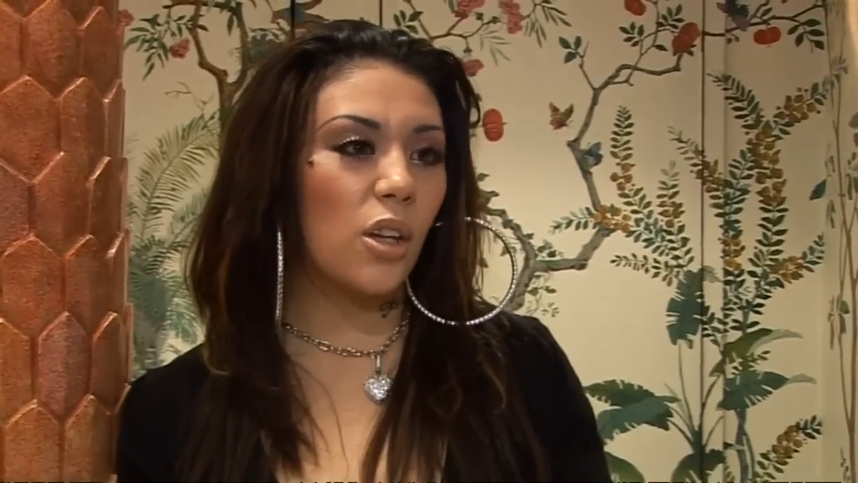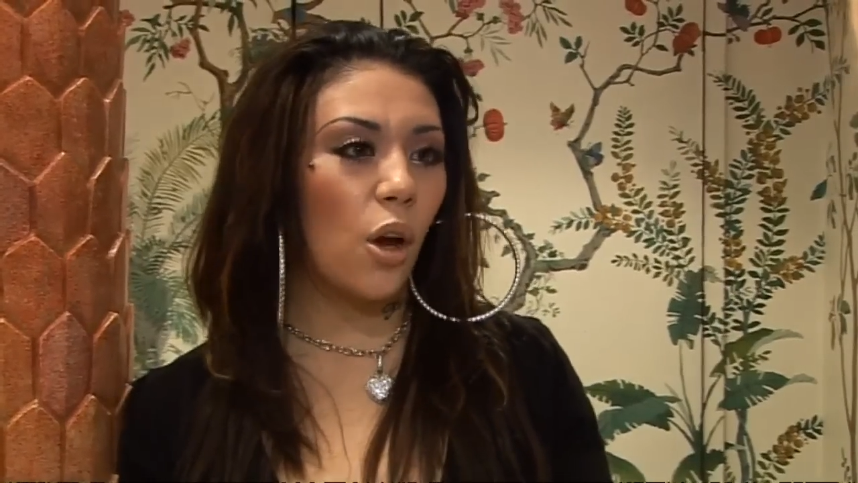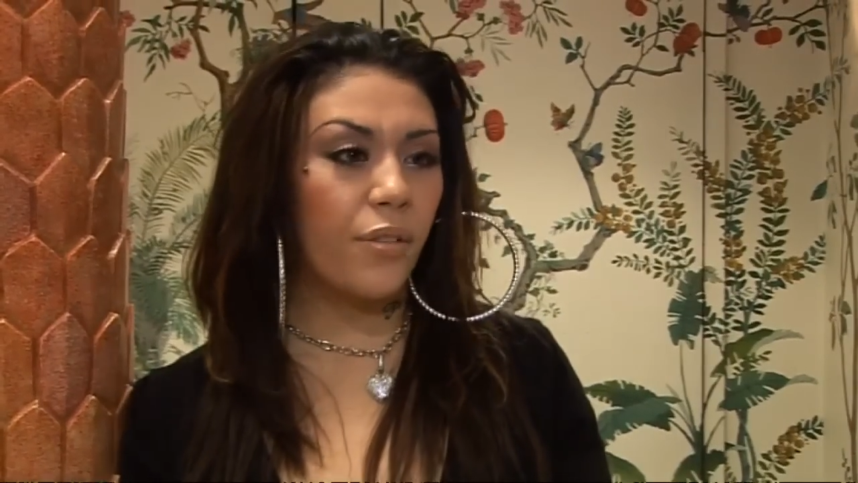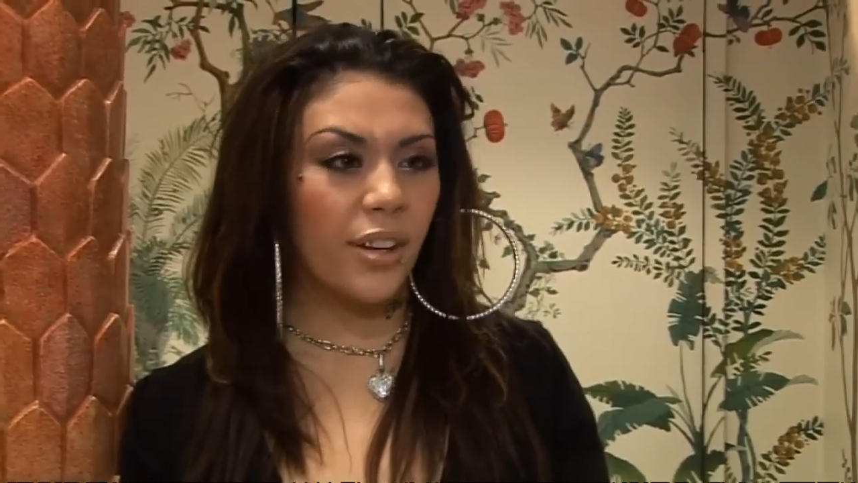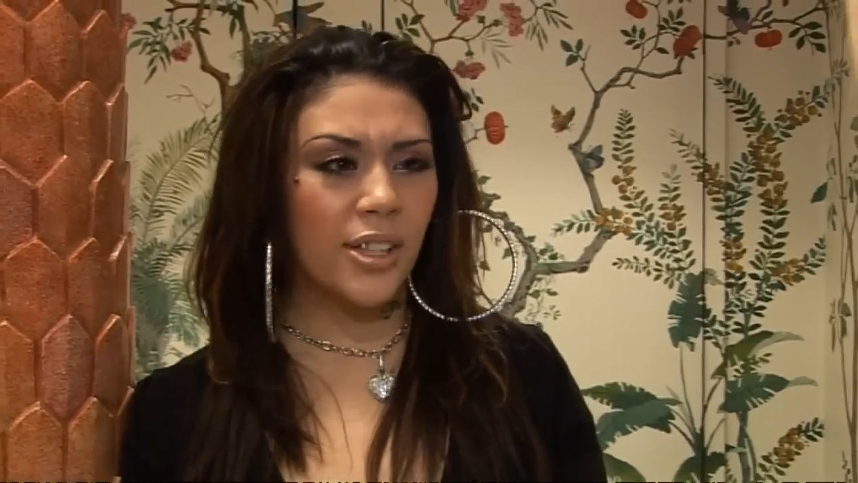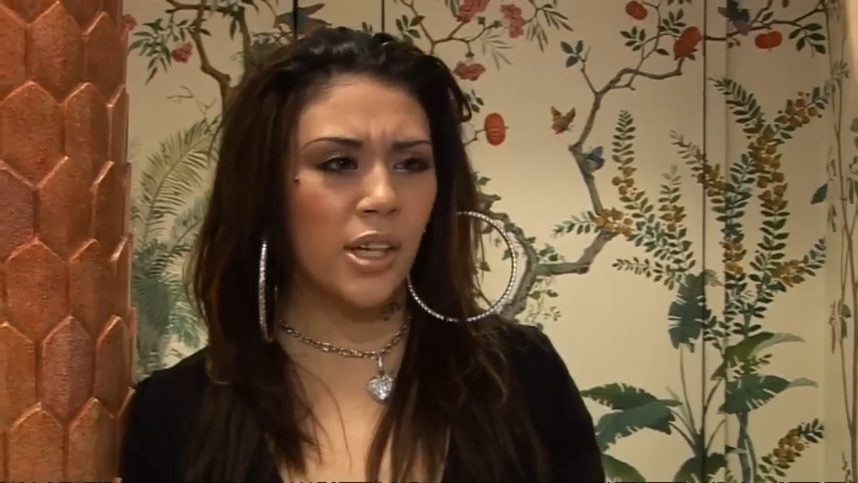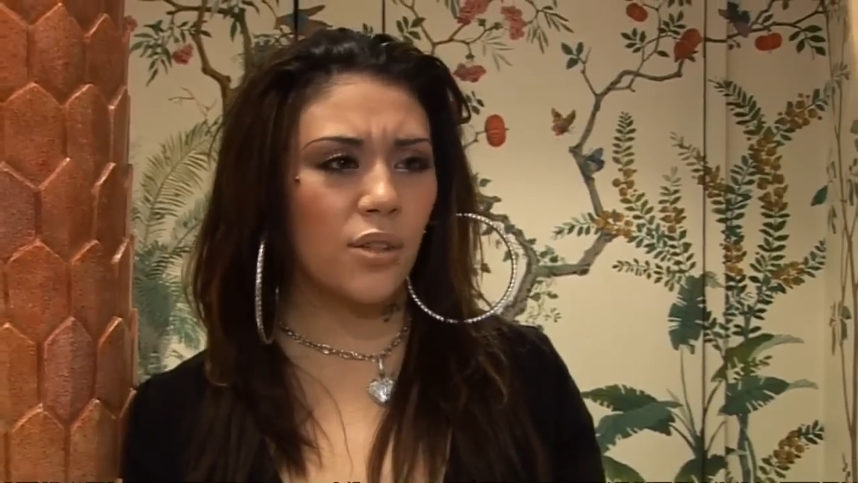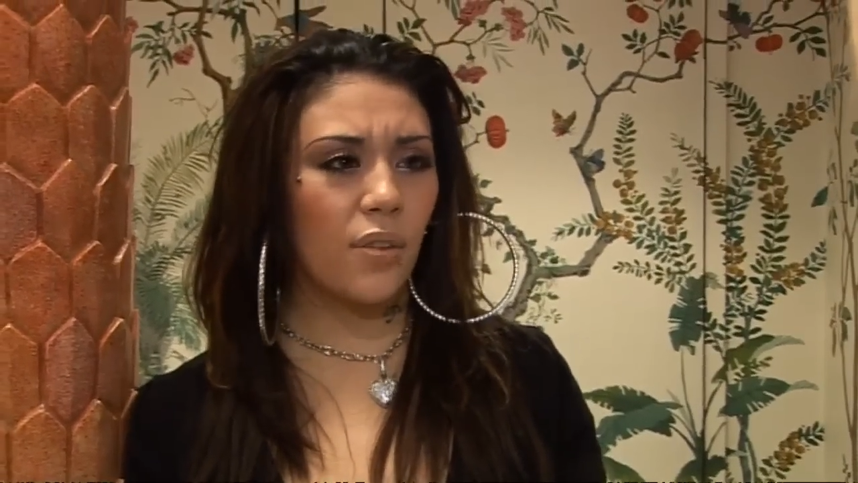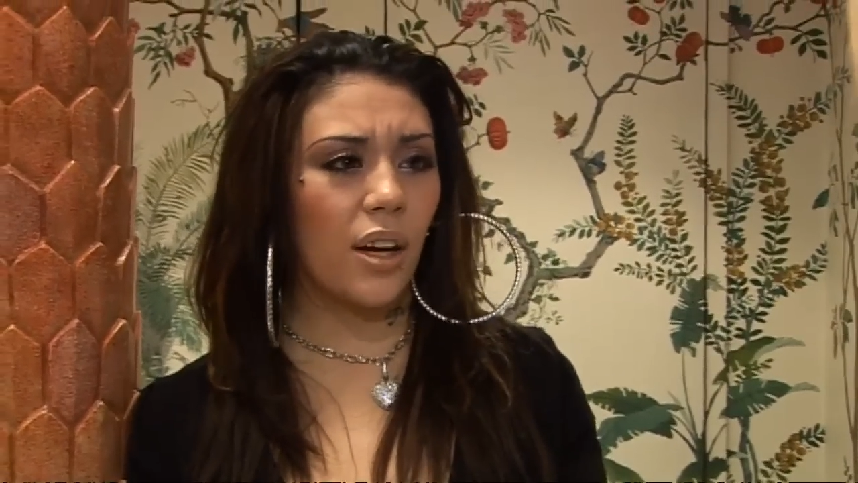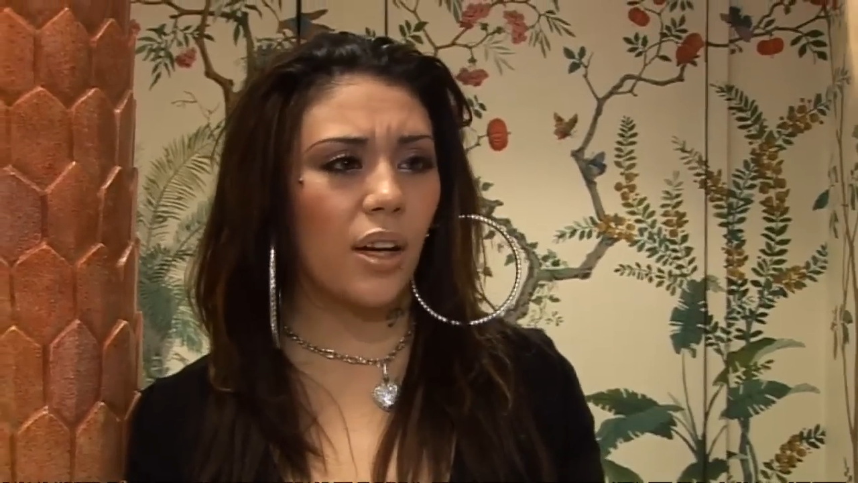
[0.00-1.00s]
over
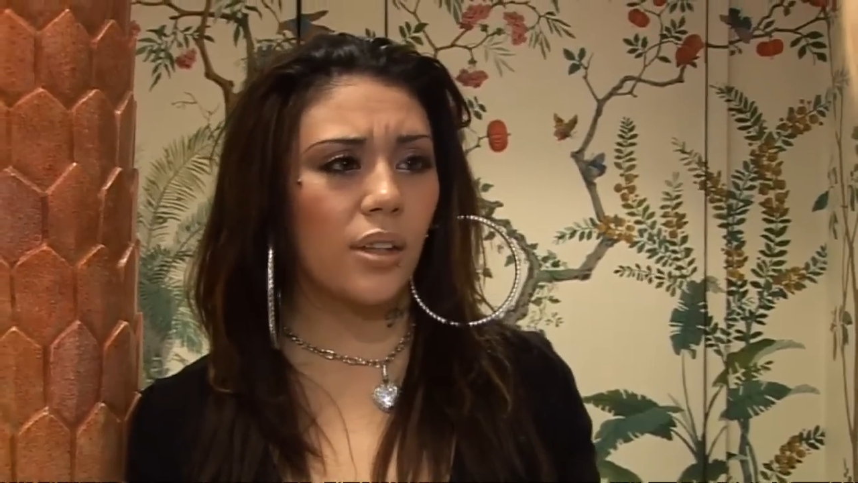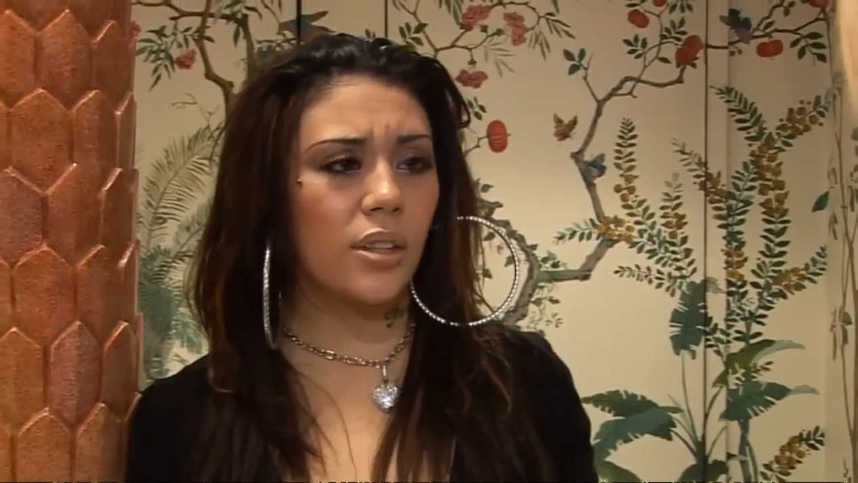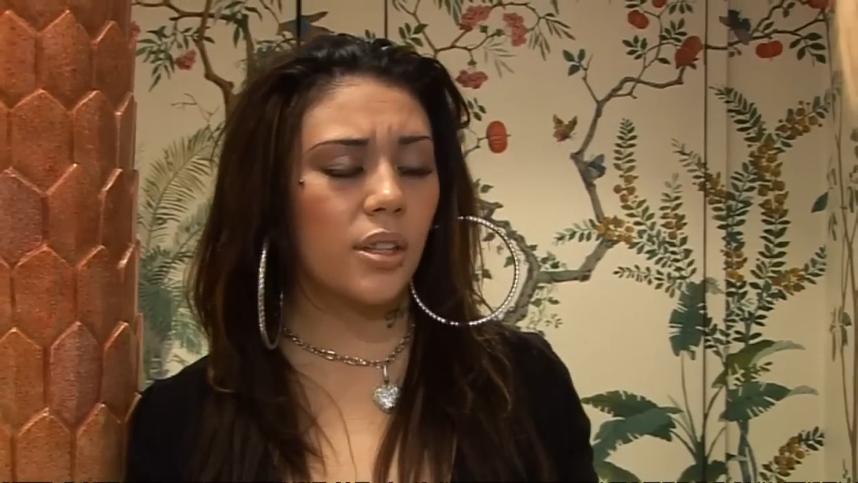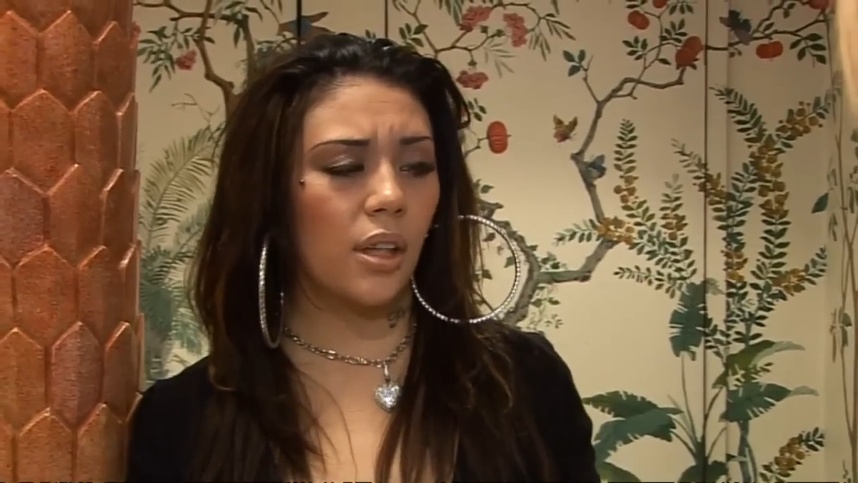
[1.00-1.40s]
exaggerated.